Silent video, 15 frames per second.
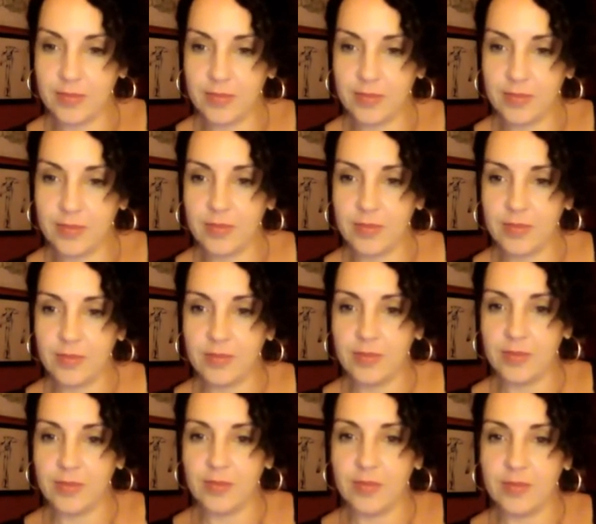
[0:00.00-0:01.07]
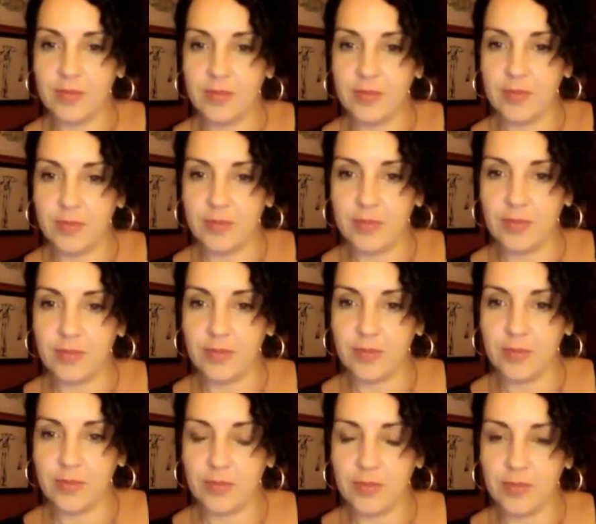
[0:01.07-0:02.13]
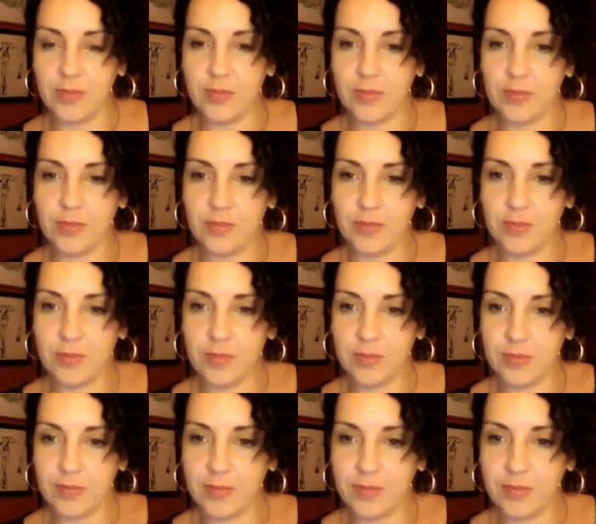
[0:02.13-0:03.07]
This person isn't speaking.